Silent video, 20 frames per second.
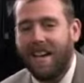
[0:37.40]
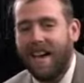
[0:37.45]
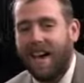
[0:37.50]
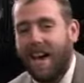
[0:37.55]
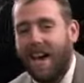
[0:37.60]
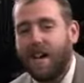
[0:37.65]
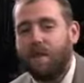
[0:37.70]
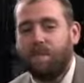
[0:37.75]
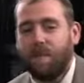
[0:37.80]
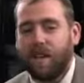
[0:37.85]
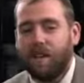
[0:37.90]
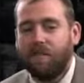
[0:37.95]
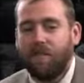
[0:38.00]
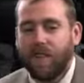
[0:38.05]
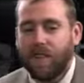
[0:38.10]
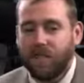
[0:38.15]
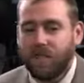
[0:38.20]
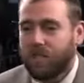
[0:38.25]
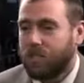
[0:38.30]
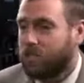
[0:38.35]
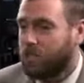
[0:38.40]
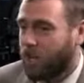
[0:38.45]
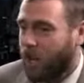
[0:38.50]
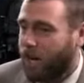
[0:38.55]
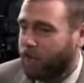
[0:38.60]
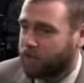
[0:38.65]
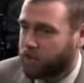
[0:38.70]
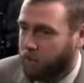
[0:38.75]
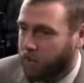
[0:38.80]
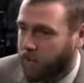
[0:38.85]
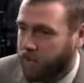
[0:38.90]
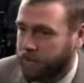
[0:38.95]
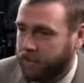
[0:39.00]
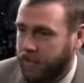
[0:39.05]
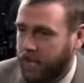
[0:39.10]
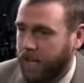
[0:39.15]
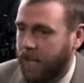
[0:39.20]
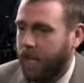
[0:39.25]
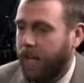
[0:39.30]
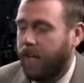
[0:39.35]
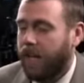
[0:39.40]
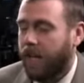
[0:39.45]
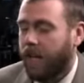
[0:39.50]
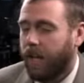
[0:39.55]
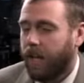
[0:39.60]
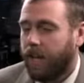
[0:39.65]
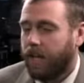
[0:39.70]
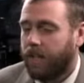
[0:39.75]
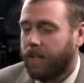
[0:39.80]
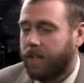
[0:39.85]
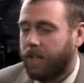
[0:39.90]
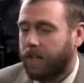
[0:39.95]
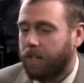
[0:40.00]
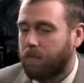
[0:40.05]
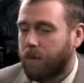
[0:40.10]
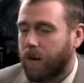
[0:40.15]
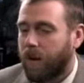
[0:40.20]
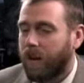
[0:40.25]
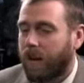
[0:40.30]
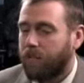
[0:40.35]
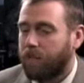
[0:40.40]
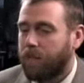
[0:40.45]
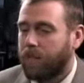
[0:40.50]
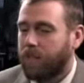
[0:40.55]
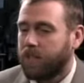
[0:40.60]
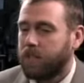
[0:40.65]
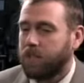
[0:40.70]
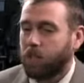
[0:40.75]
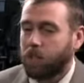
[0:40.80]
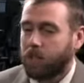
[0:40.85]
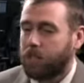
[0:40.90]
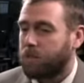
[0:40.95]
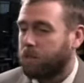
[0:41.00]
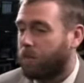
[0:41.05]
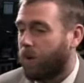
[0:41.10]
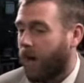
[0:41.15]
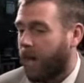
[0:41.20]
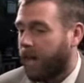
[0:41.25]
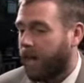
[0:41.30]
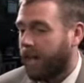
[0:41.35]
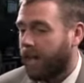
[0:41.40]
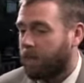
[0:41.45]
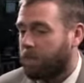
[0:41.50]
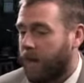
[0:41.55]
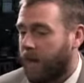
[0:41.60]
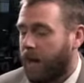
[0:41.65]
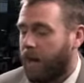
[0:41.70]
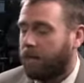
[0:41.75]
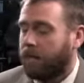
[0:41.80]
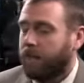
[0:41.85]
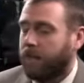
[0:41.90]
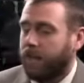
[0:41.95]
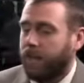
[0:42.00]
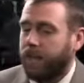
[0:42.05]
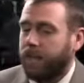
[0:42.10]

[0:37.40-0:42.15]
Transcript: IP Vision software. And Mark, I've been doing some writing about,